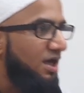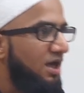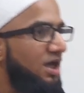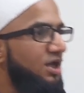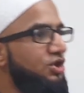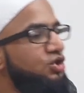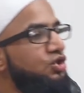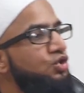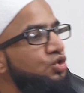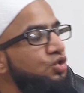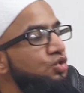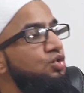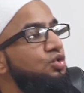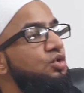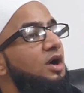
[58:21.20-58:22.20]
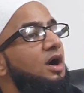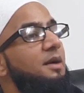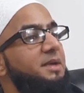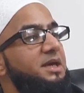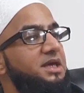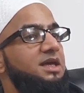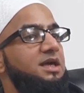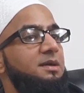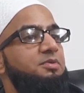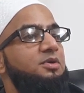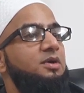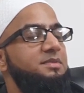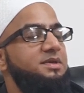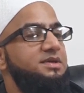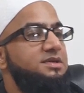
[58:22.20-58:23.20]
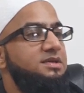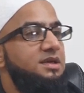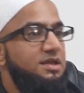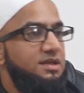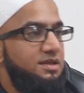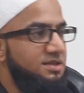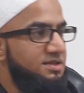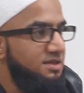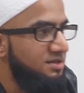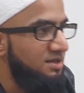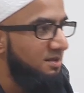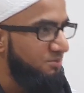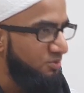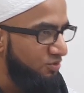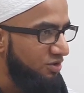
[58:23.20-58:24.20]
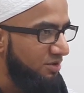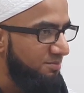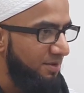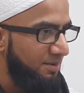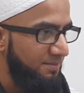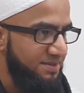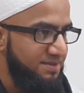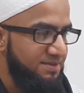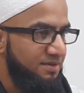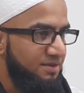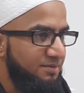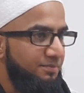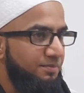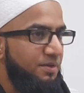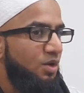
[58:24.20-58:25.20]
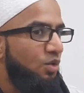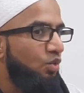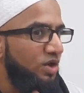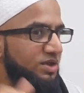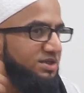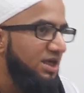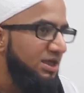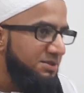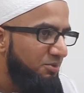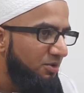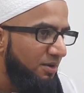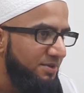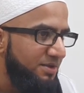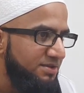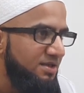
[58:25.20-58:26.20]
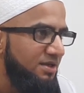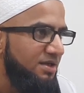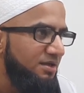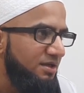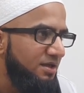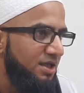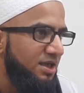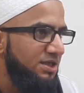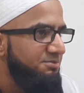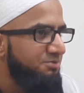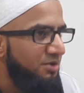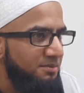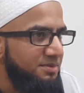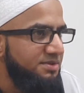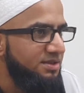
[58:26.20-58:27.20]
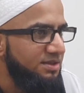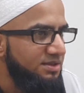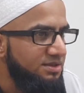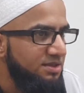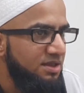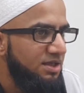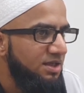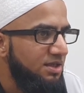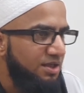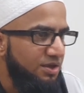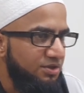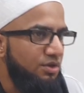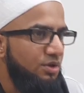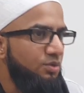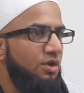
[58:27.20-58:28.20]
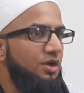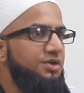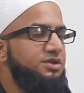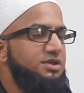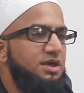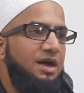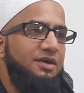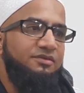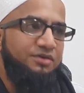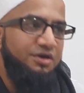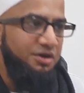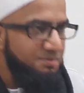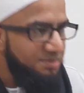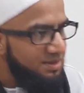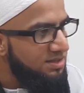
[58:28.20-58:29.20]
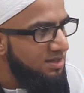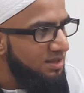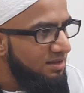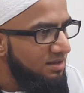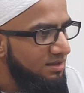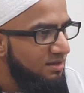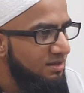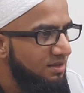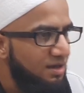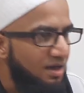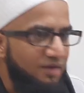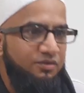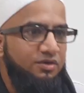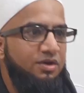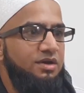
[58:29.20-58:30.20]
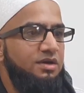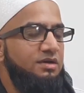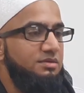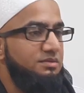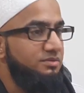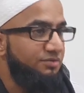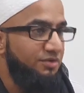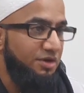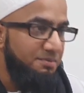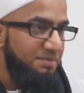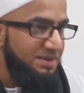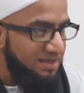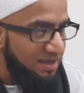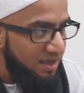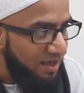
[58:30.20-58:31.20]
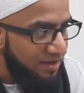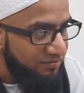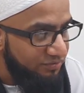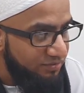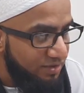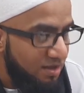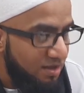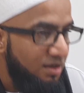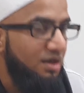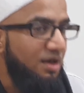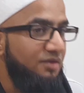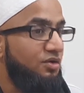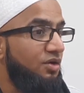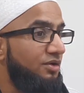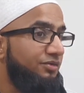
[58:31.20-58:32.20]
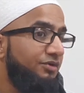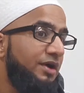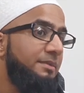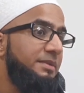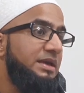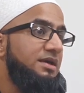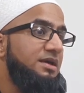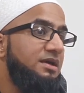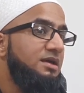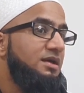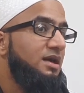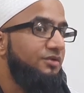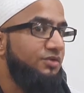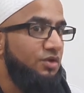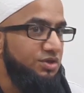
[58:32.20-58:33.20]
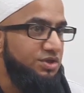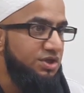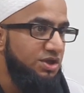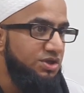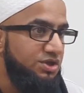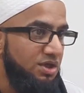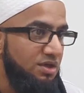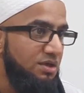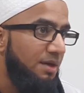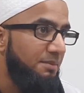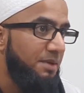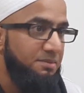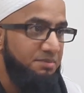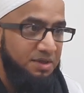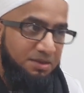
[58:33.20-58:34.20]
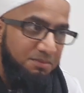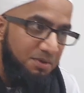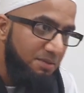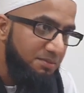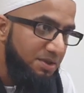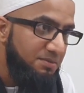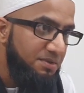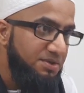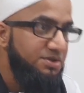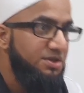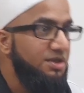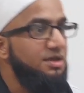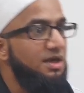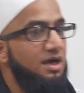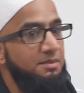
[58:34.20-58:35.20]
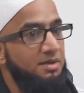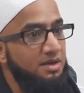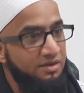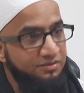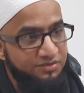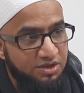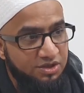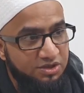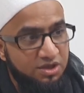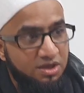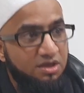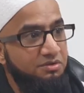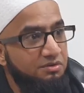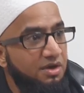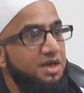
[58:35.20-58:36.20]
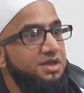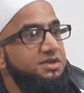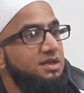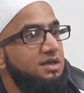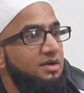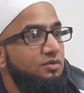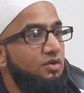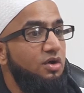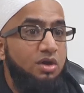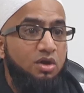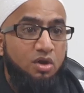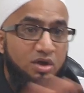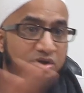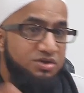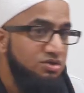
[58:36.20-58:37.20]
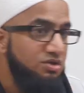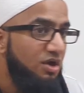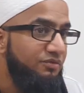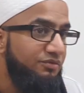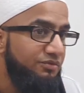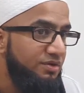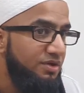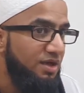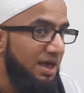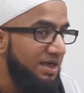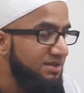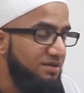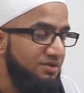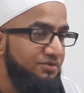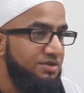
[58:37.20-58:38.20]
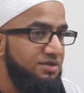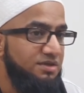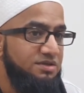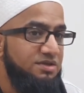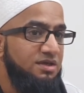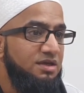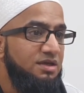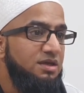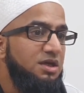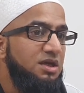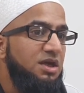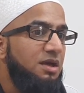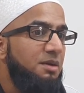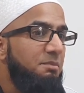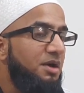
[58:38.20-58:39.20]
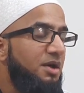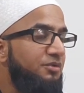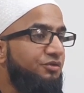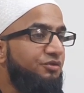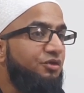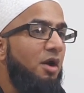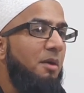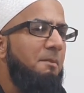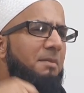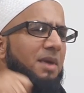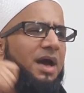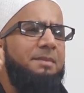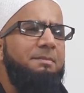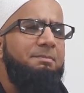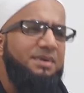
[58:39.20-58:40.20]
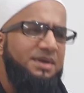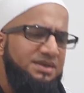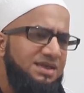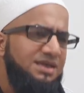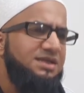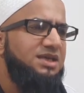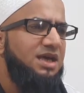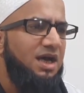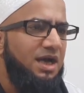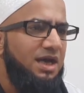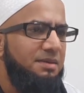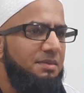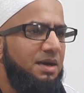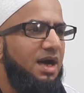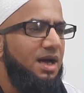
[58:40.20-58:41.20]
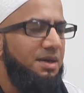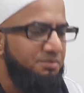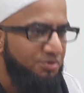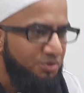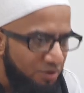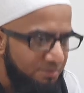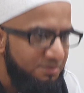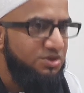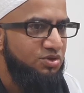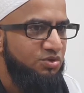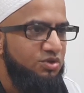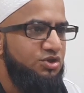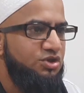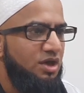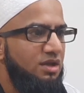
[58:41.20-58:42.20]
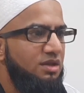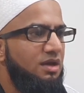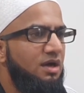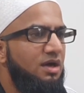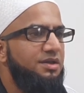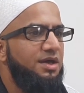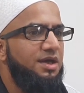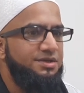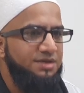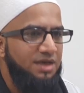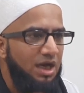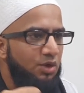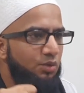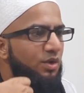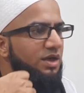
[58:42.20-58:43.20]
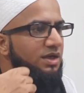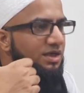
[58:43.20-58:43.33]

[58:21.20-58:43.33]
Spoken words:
and you are making a promise. This is a mutual promise. What's his promise? His promise is that, you know what, I'm very busy. I've got a very busy life. I've got a family, I've got teaching, I might be an imam in a masjid, I might have teaching, writing, I've got lots of activities. But from my busy time, I promise you inshallah that I will